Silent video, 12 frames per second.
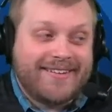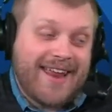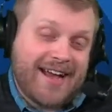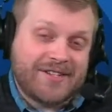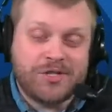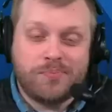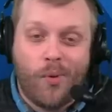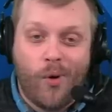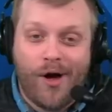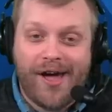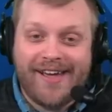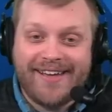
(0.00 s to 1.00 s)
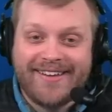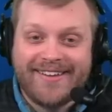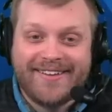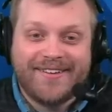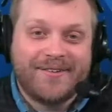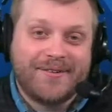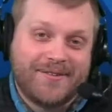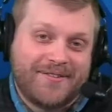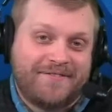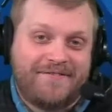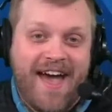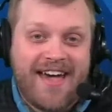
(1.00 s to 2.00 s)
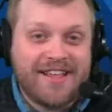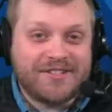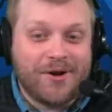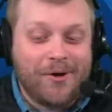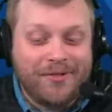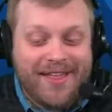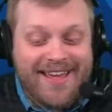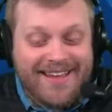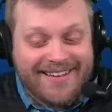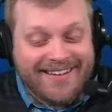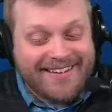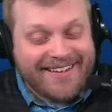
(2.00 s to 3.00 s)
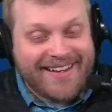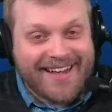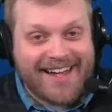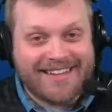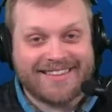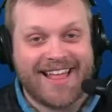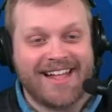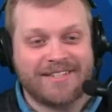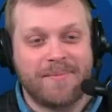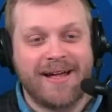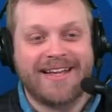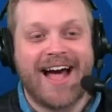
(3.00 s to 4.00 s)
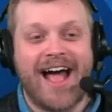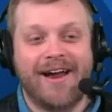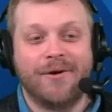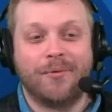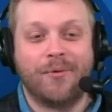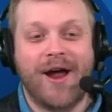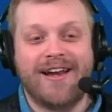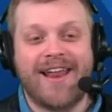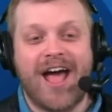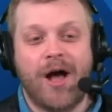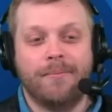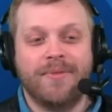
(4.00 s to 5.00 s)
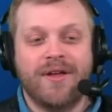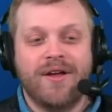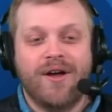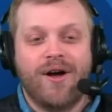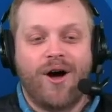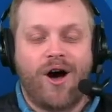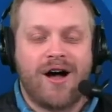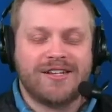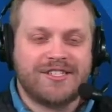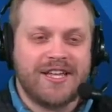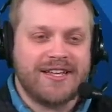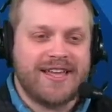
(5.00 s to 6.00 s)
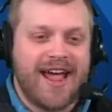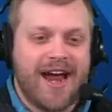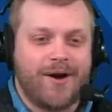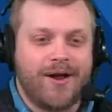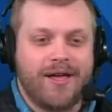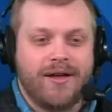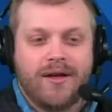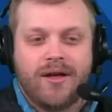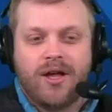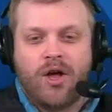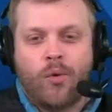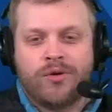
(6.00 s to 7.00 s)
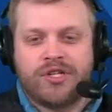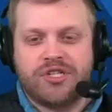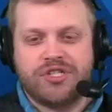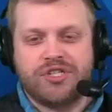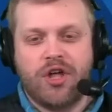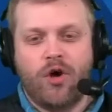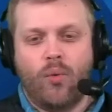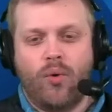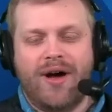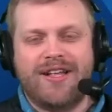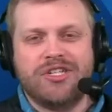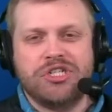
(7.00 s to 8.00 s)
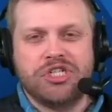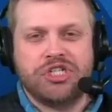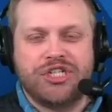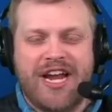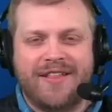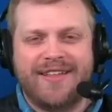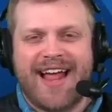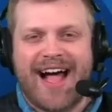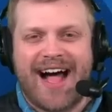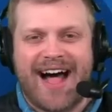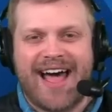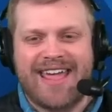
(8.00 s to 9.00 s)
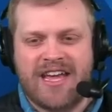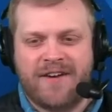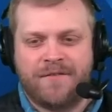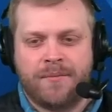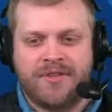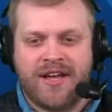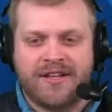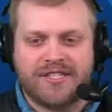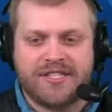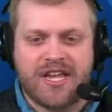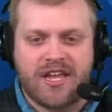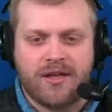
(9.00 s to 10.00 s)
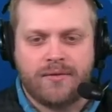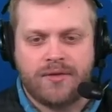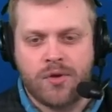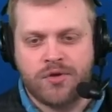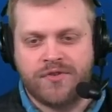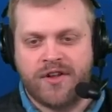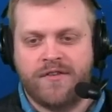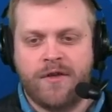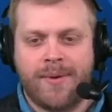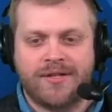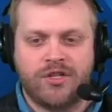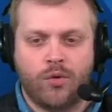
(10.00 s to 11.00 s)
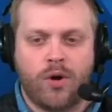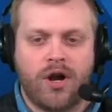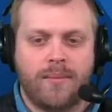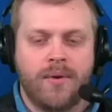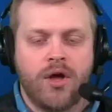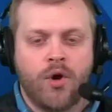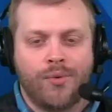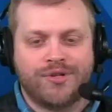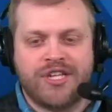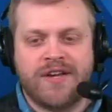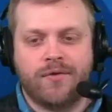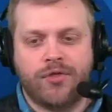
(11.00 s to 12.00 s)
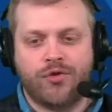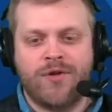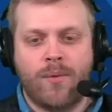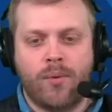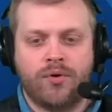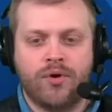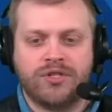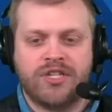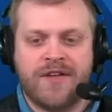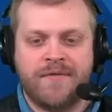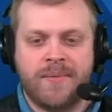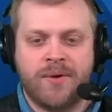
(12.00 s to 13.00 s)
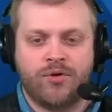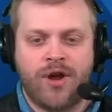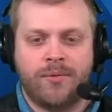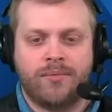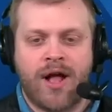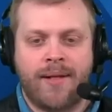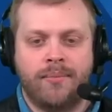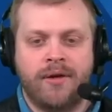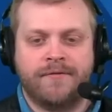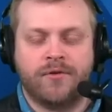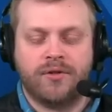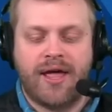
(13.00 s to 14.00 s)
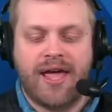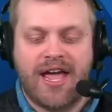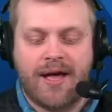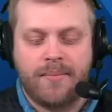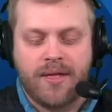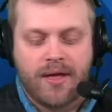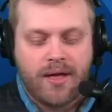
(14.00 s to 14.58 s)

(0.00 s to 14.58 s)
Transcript: Texas boy, fatties only. That, that's my guy right now. Austin Carey, Would you still want Jalin Hyatt from Tennessee. Huge fan of him. I still want him. Receiver three, but when Cooks leave, be a great complement for Lamb.